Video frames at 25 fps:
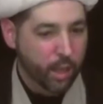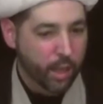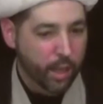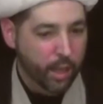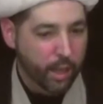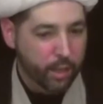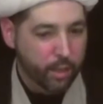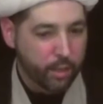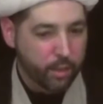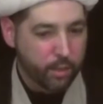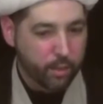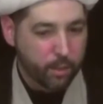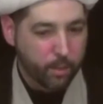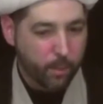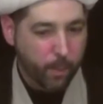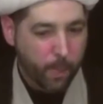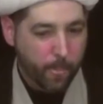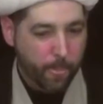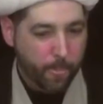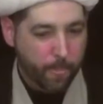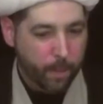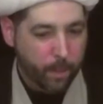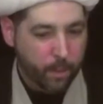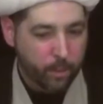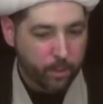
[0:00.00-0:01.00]

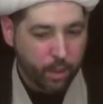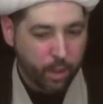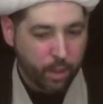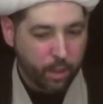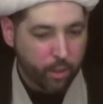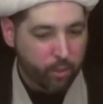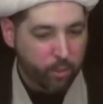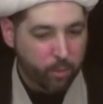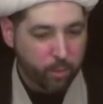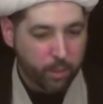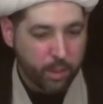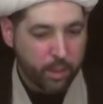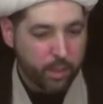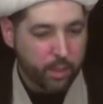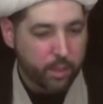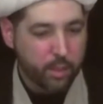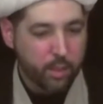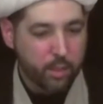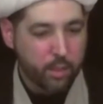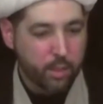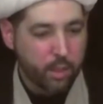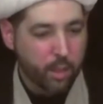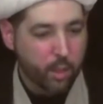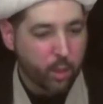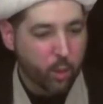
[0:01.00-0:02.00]
And a lot of
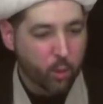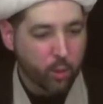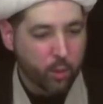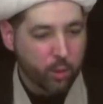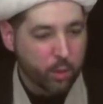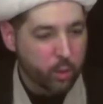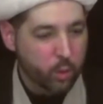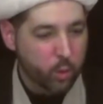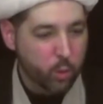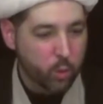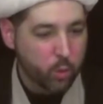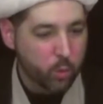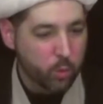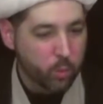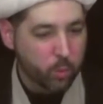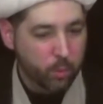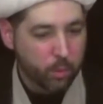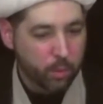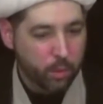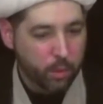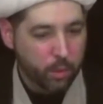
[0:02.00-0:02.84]
places, they only do